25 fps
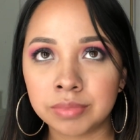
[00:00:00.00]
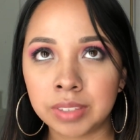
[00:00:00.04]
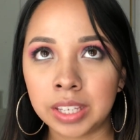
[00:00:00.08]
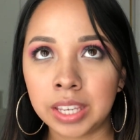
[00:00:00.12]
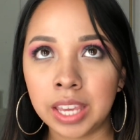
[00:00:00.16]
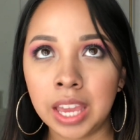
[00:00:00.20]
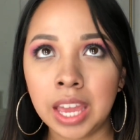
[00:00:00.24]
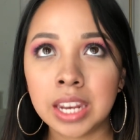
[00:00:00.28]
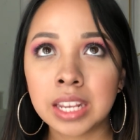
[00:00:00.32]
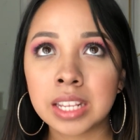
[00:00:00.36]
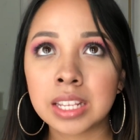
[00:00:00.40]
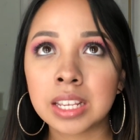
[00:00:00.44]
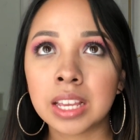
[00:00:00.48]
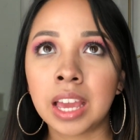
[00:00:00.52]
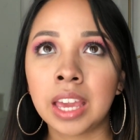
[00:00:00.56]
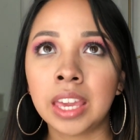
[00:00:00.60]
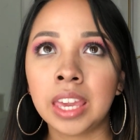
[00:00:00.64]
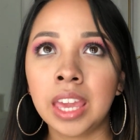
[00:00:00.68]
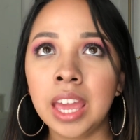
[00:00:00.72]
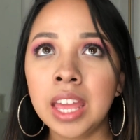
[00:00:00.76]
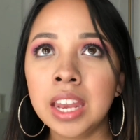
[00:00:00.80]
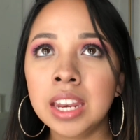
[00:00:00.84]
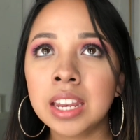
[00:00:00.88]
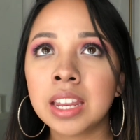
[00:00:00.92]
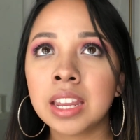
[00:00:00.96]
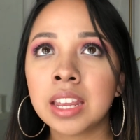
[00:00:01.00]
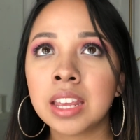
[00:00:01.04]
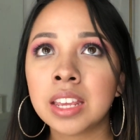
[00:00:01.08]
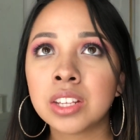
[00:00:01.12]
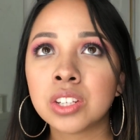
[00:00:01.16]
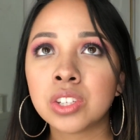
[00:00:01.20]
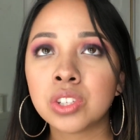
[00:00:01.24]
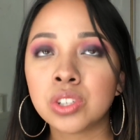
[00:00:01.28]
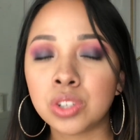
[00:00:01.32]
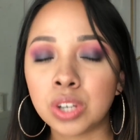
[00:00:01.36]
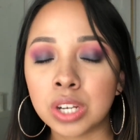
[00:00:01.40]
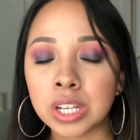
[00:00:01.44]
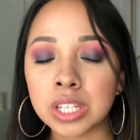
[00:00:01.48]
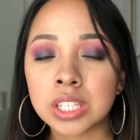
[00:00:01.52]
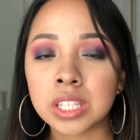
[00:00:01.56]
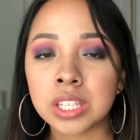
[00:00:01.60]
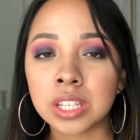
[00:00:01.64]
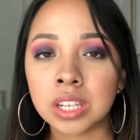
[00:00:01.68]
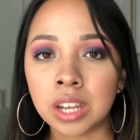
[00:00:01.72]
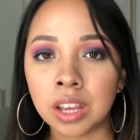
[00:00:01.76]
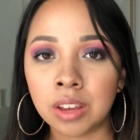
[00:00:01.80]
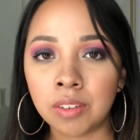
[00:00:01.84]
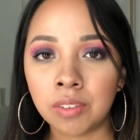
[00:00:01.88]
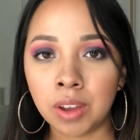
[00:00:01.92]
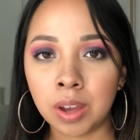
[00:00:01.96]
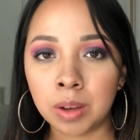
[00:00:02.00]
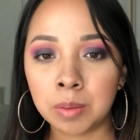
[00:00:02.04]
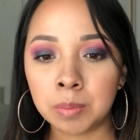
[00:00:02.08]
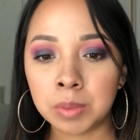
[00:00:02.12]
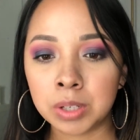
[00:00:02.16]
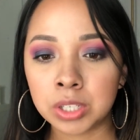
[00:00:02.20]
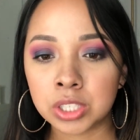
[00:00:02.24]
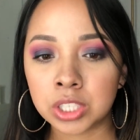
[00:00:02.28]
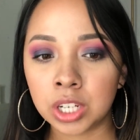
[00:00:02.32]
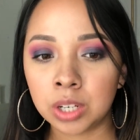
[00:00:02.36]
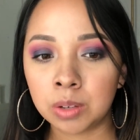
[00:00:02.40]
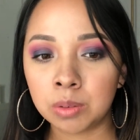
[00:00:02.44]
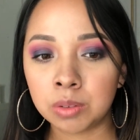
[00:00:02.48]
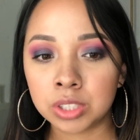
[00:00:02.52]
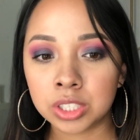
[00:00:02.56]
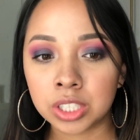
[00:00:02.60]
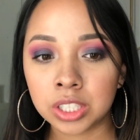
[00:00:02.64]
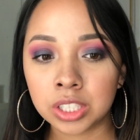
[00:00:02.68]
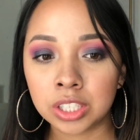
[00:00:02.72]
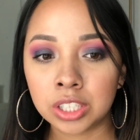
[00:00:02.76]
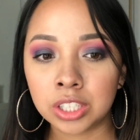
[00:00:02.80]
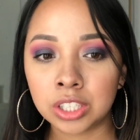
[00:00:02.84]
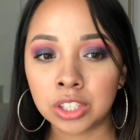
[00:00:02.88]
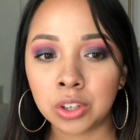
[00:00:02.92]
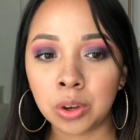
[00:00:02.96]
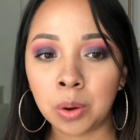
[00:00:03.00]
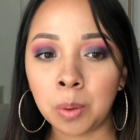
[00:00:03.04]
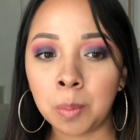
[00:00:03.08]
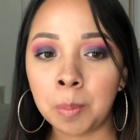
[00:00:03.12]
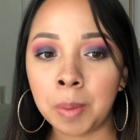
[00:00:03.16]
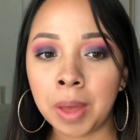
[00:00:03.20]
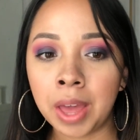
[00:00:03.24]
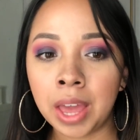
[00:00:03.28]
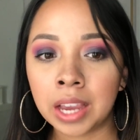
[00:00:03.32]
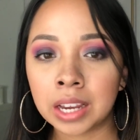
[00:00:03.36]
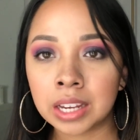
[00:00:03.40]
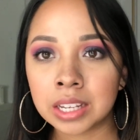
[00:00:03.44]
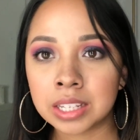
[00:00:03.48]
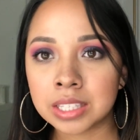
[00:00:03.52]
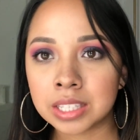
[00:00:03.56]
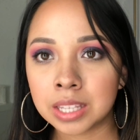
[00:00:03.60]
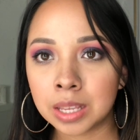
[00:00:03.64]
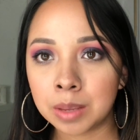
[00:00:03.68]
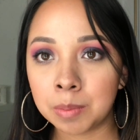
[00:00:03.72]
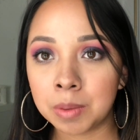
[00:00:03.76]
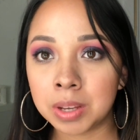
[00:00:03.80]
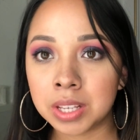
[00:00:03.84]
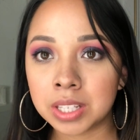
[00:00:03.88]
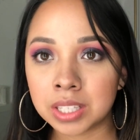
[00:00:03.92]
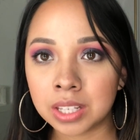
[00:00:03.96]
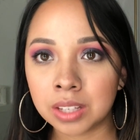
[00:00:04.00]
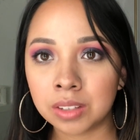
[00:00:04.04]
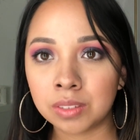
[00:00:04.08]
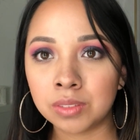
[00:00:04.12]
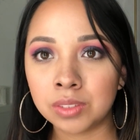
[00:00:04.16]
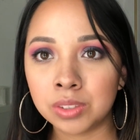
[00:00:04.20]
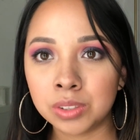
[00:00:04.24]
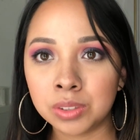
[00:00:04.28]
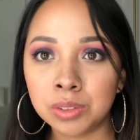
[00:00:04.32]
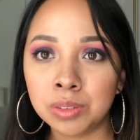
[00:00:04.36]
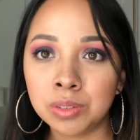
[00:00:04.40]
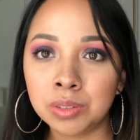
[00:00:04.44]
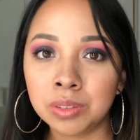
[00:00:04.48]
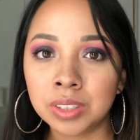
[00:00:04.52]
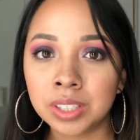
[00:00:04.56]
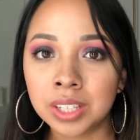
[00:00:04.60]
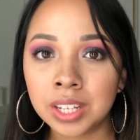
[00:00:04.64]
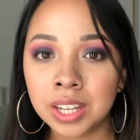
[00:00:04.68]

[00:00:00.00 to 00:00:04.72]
can't stress enough how much I wish I could go back and tell myself, dude,